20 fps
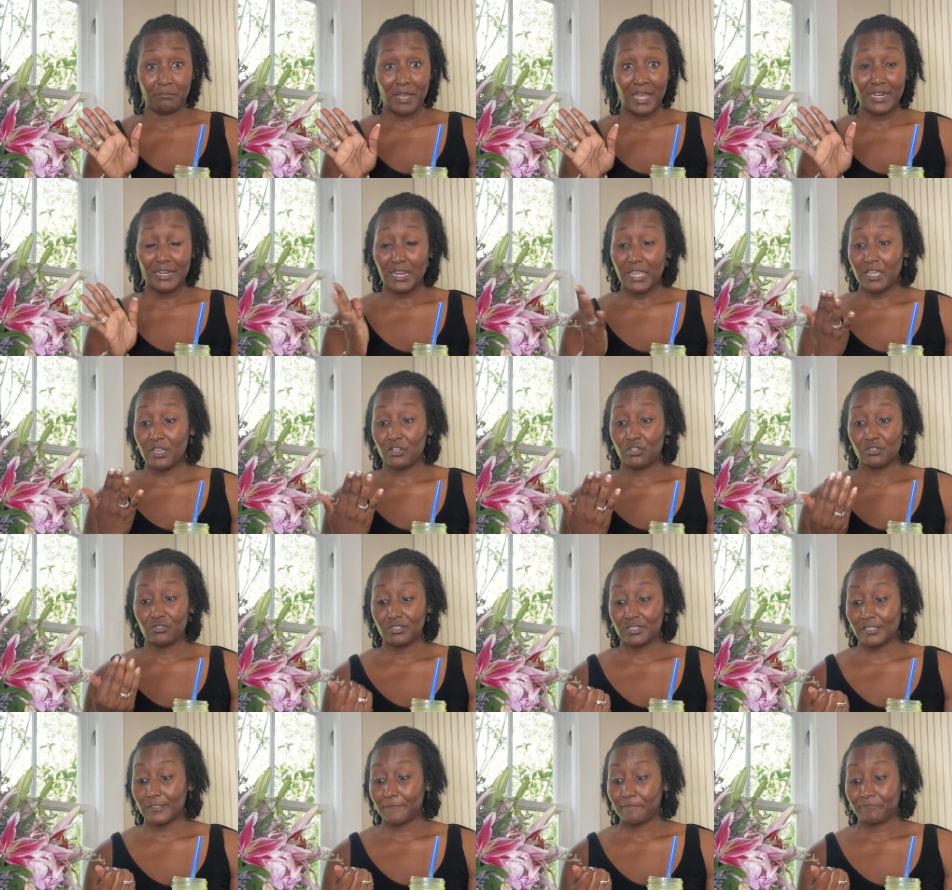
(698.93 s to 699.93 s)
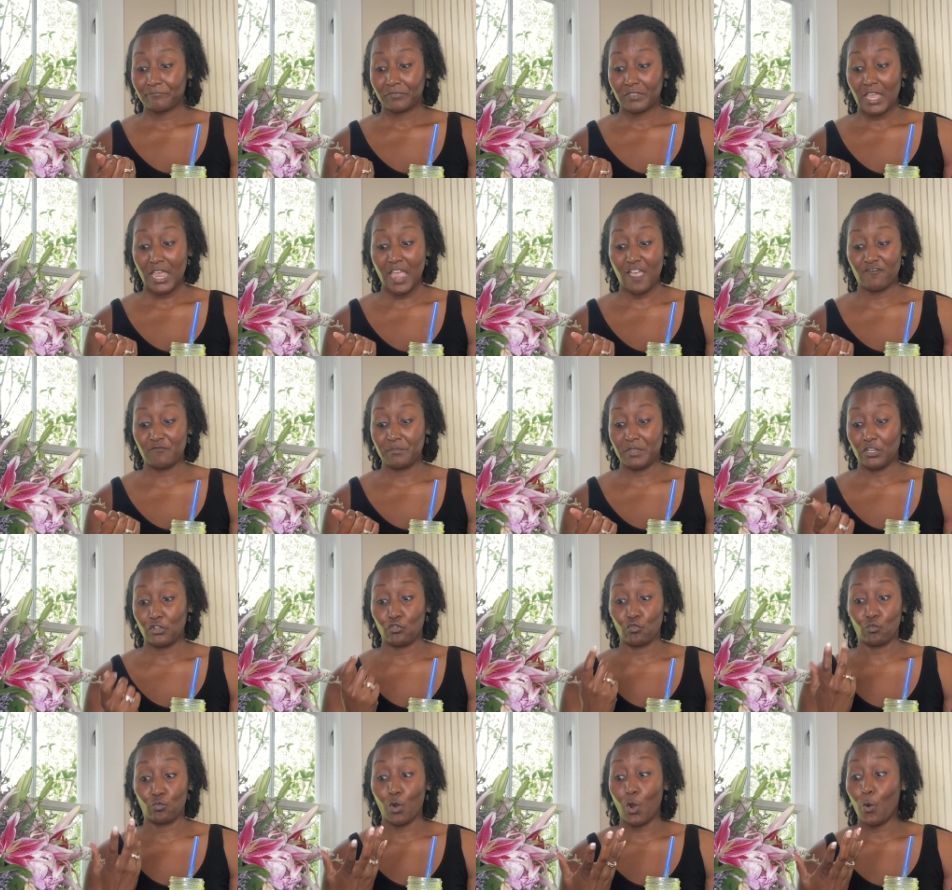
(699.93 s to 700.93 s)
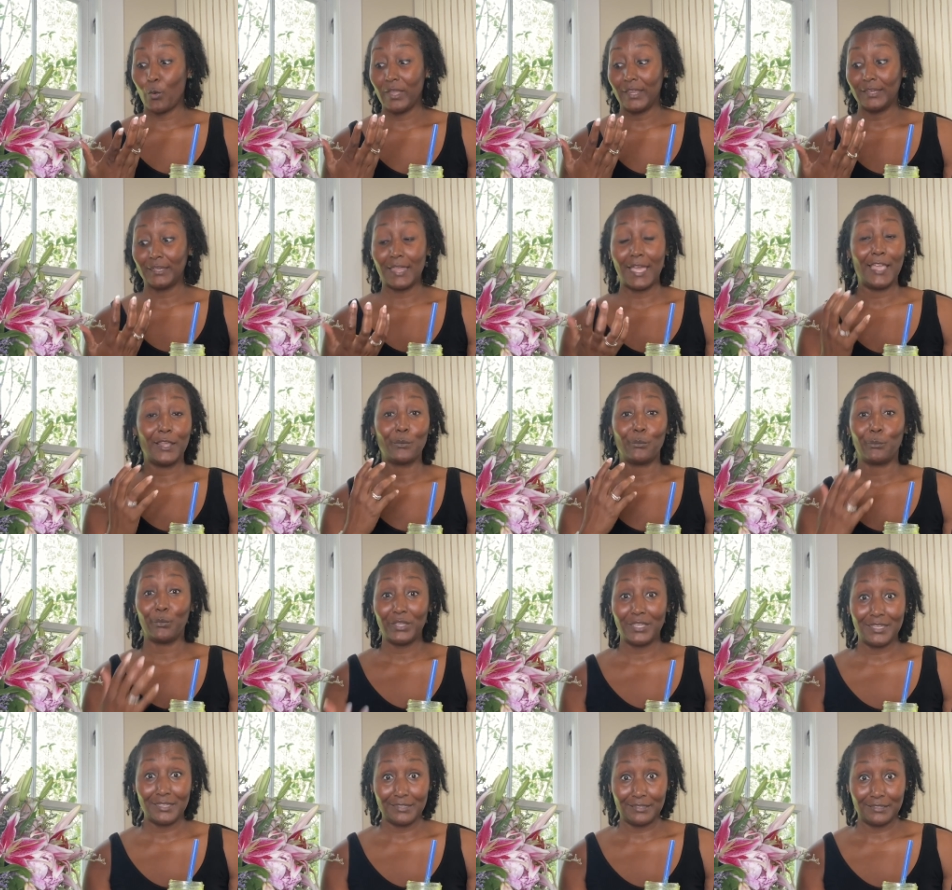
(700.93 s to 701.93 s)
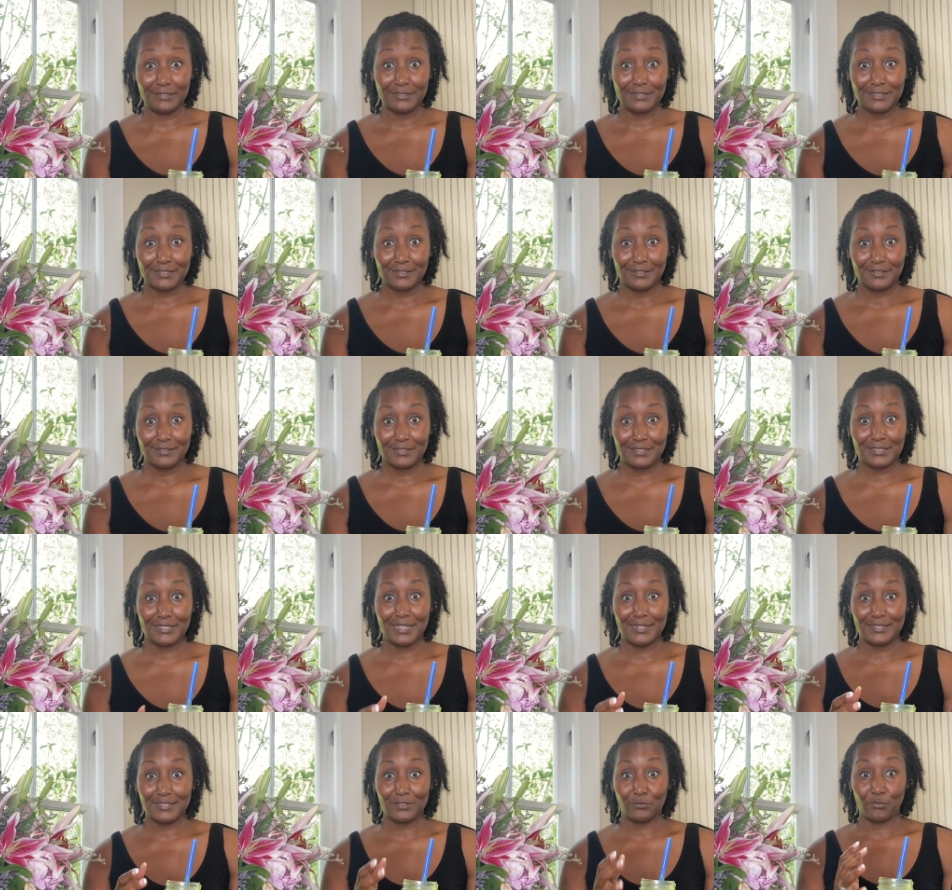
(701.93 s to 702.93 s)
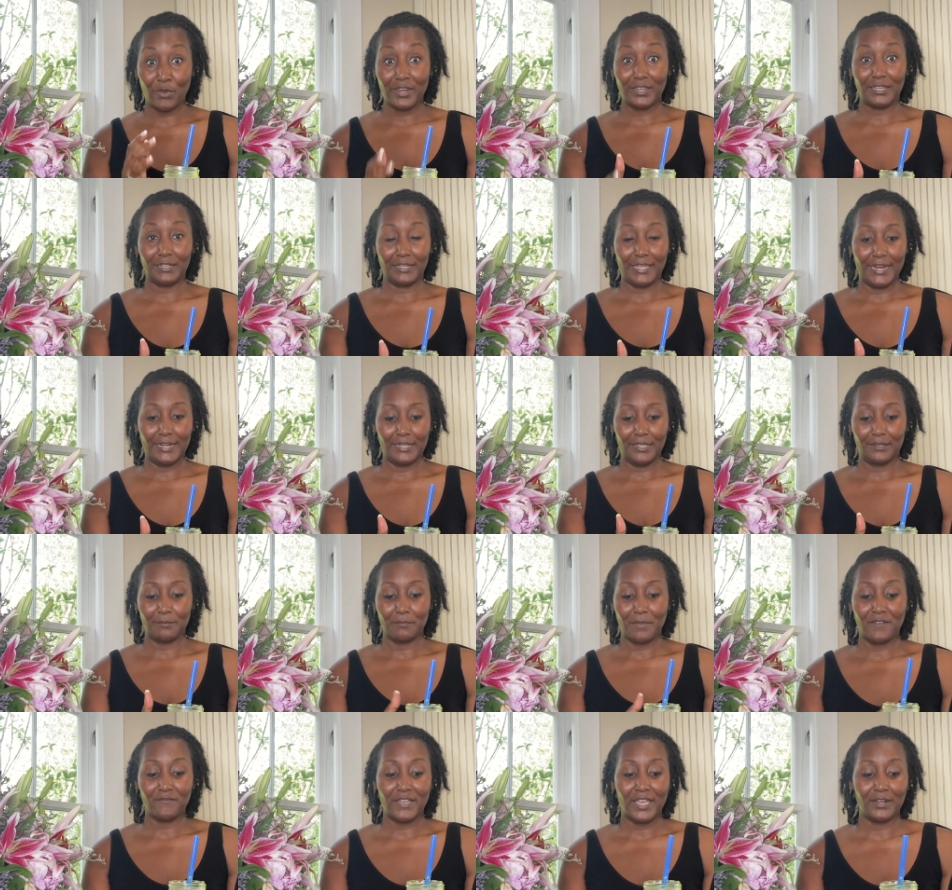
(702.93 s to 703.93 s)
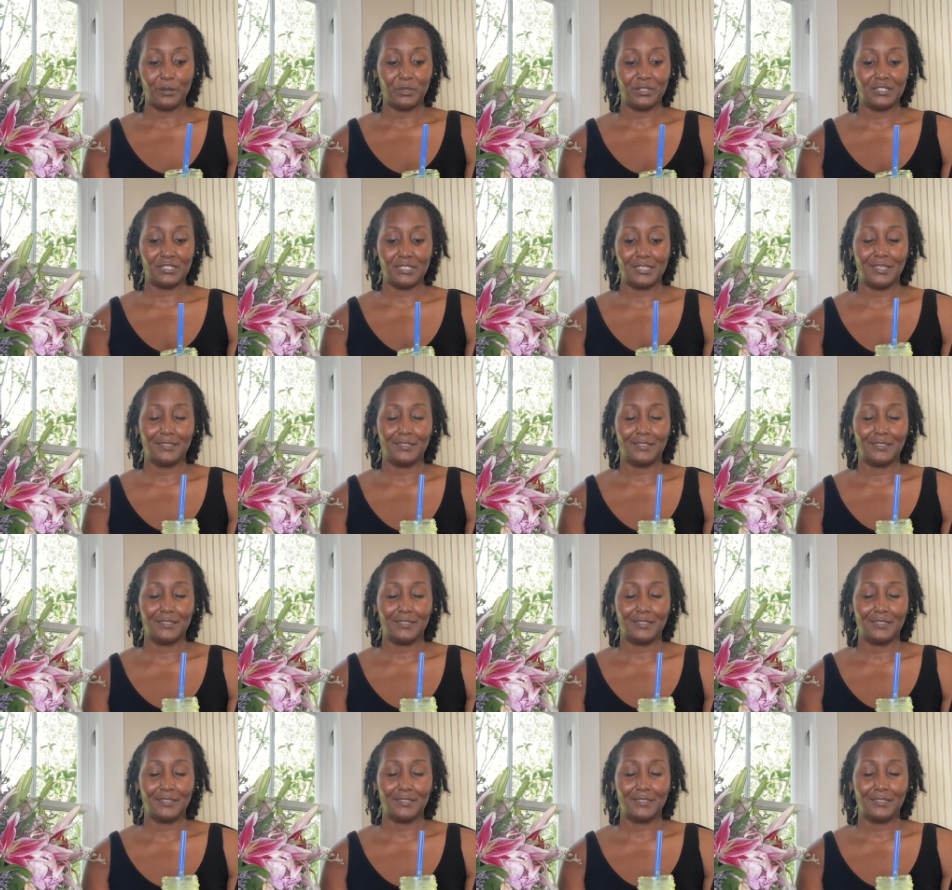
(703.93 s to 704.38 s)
My nails have been growing like weeds since regulating my vitamin D,